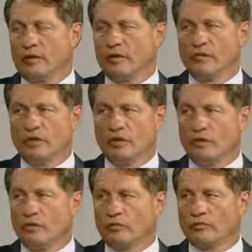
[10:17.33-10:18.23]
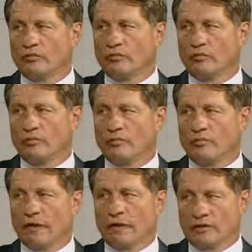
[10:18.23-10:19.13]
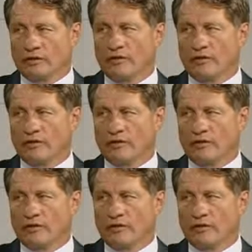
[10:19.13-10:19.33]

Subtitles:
you know that